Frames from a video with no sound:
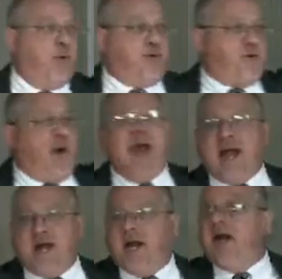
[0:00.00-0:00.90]

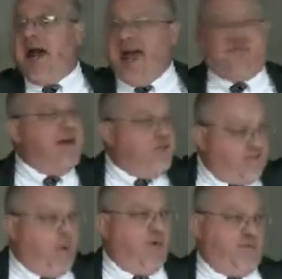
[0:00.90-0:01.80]
portrayed as in the
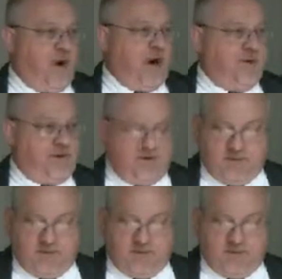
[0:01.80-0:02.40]
forefront.